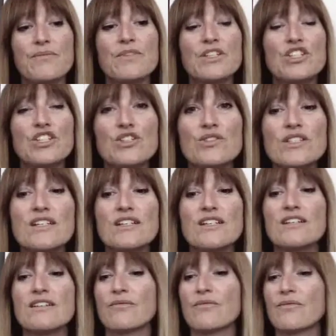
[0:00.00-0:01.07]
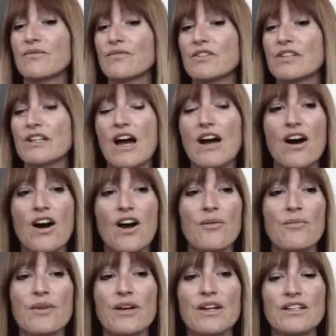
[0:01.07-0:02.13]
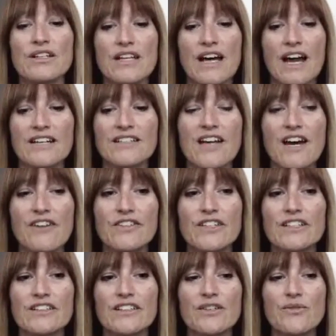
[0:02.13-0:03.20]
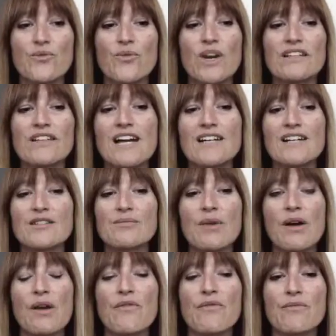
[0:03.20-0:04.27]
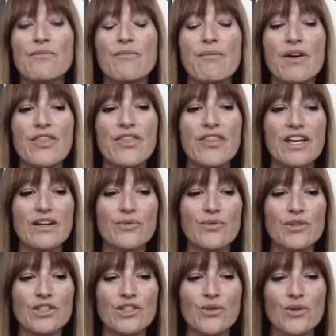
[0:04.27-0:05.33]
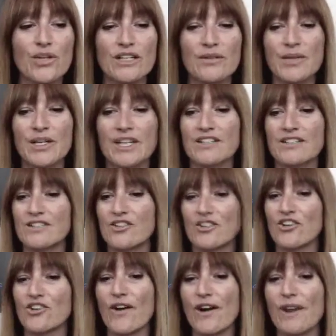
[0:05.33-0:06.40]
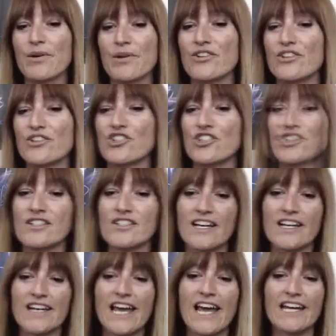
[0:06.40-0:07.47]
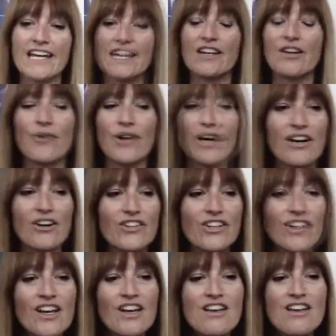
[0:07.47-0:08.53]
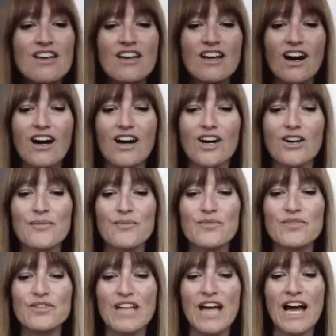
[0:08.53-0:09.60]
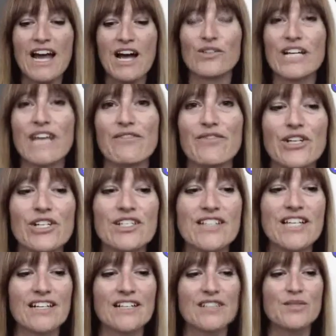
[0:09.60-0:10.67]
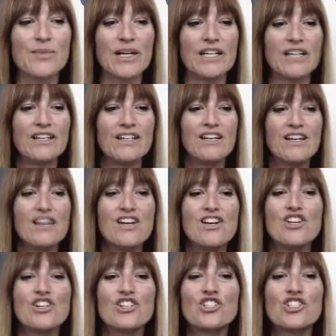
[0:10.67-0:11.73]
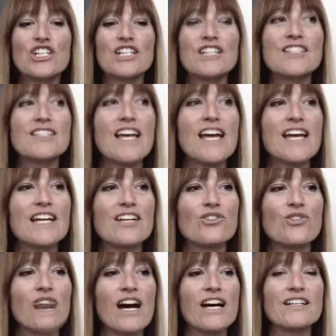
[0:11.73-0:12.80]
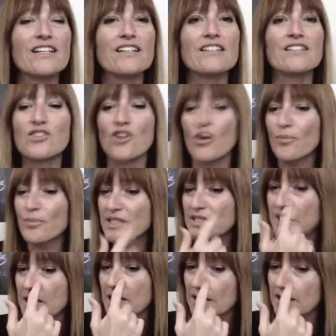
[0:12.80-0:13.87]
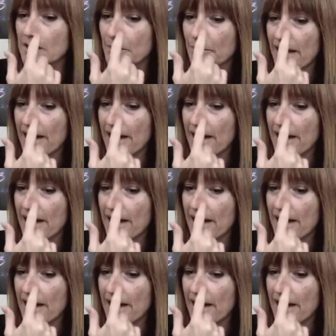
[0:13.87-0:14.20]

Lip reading: Use it. I definitely, one last thing really quick, because your grandmother is just like hanging around. I only have 30 seconds, but she's saying don't be stuck in the